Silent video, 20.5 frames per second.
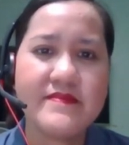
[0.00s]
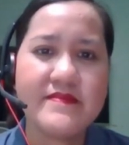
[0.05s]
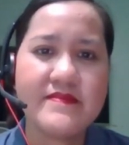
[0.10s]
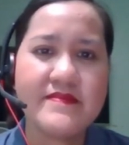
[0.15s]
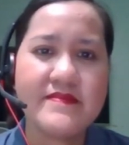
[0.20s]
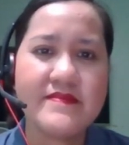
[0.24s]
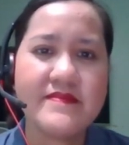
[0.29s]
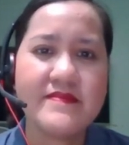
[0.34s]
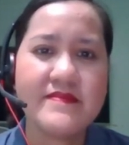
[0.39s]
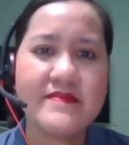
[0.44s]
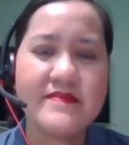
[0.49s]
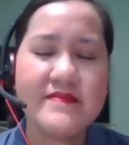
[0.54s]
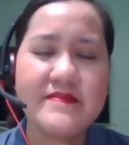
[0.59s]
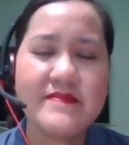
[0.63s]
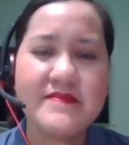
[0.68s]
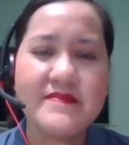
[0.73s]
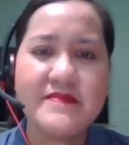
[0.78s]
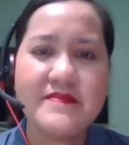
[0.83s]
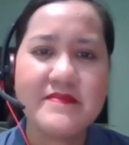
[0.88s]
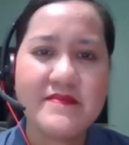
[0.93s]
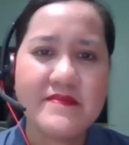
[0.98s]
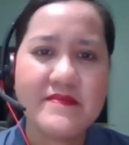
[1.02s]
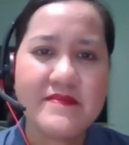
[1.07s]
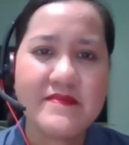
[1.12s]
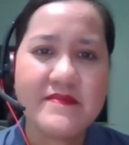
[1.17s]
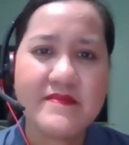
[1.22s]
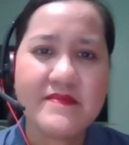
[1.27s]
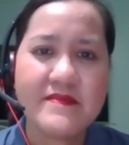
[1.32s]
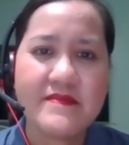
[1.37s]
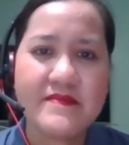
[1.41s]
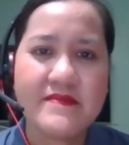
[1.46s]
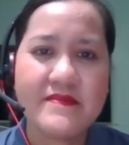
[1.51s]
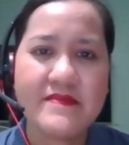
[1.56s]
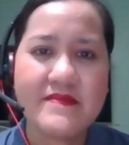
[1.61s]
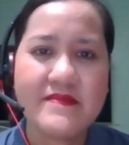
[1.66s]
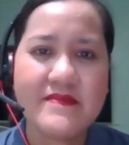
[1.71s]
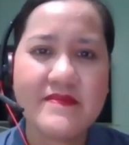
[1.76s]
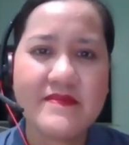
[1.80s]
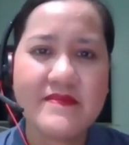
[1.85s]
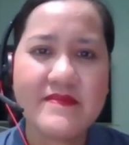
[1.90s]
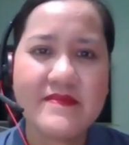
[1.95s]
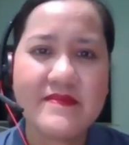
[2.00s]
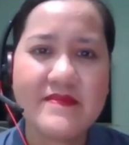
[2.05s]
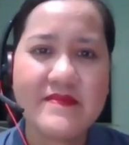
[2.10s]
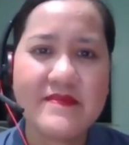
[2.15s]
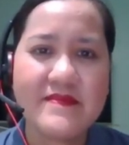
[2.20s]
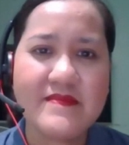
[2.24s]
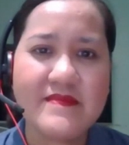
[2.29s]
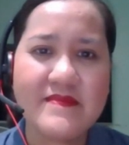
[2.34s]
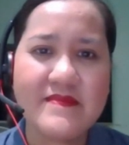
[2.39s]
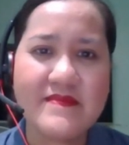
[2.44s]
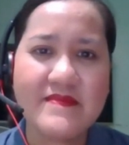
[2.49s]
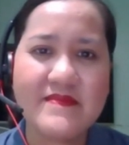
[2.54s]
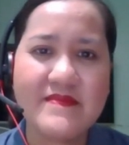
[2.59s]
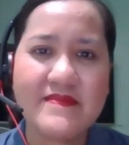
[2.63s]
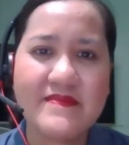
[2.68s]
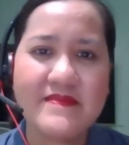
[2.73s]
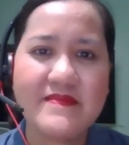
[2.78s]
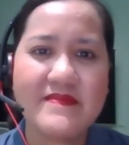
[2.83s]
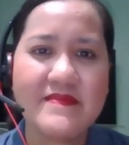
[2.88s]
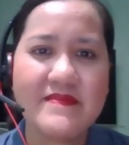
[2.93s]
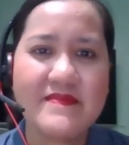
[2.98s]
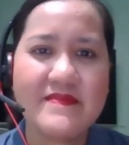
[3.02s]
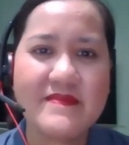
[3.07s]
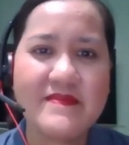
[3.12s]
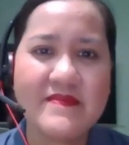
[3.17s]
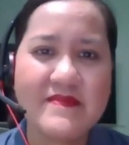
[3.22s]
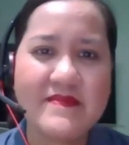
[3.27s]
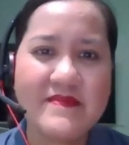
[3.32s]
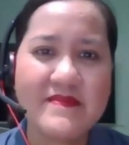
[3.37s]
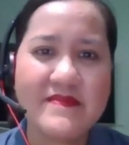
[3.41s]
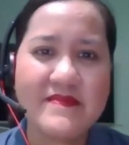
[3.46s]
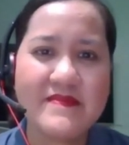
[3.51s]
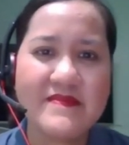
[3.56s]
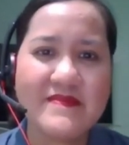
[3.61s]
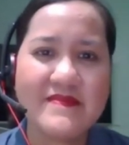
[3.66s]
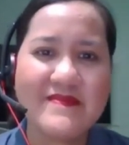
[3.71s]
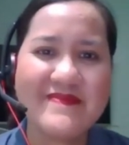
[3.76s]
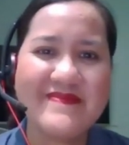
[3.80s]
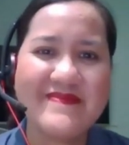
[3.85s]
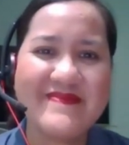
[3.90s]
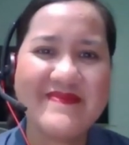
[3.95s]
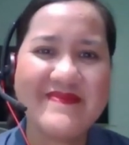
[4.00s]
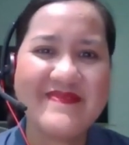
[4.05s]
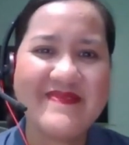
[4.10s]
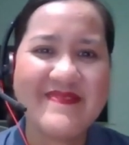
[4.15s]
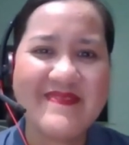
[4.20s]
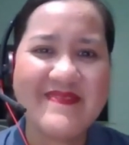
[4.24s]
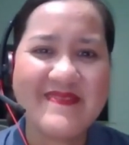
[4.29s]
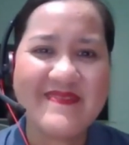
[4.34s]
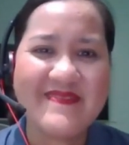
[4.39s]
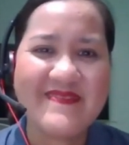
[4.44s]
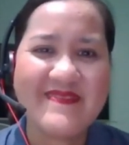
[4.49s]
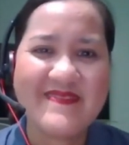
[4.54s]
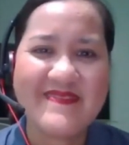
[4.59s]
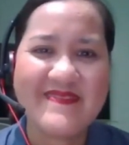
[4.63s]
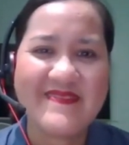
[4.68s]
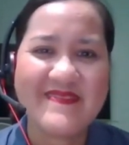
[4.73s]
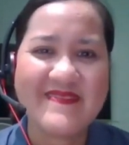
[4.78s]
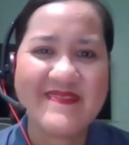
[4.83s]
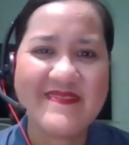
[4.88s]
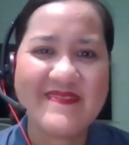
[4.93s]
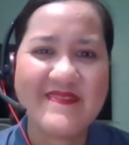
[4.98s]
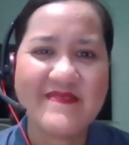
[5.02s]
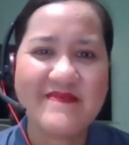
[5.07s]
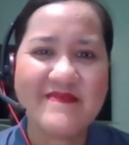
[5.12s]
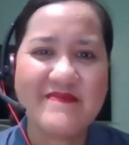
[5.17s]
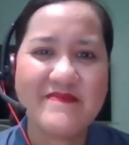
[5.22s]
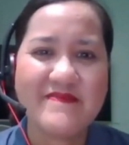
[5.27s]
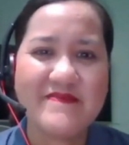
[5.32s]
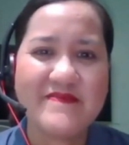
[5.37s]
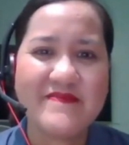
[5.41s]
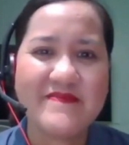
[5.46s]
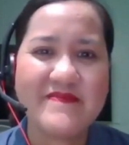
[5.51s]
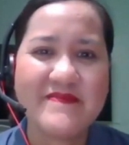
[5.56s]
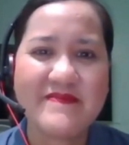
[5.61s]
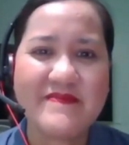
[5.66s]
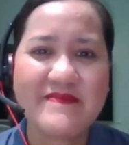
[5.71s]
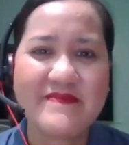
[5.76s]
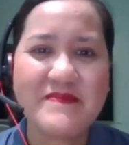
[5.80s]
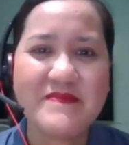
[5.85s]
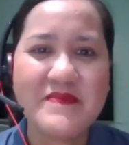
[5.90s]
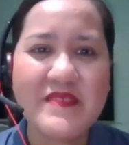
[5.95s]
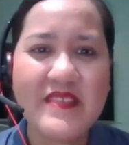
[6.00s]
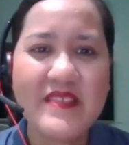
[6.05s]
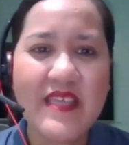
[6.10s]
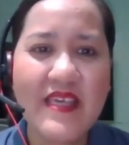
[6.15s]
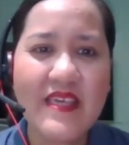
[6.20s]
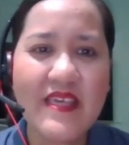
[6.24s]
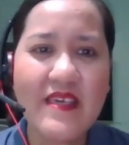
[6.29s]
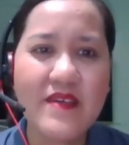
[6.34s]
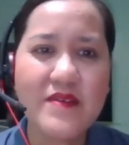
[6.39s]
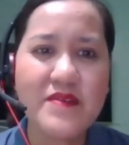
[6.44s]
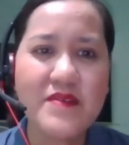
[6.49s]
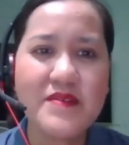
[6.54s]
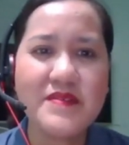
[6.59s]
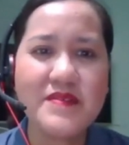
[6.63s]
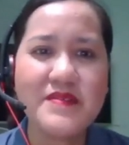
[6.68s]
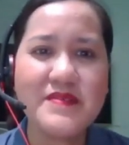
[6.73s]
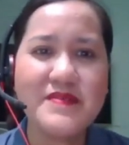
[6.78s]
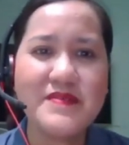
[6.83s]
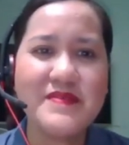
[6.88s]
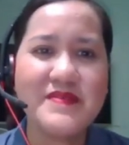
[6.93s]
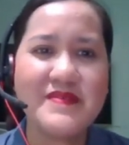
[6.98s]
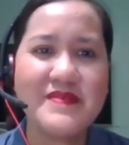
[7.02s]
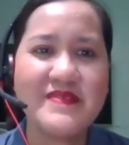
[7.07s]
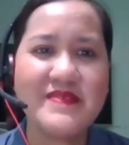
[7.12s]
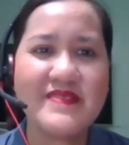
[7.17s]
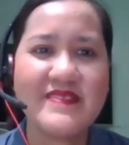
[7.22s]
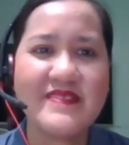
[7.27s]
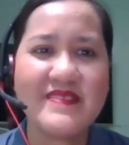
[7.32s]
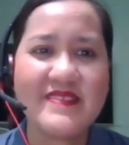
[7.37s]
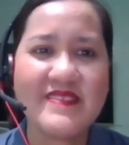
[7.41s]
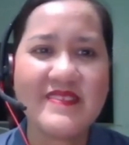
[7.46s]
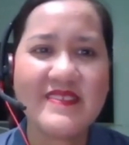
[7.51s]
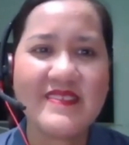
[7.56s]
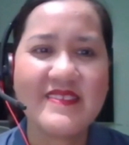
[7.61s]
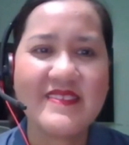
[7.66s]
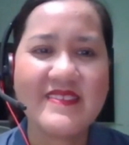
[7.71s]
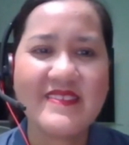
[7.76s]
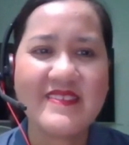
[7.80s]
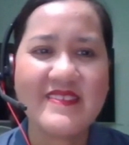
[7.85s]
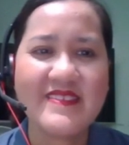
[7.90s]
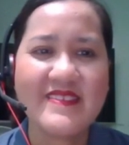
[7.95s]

This person isn't speaking.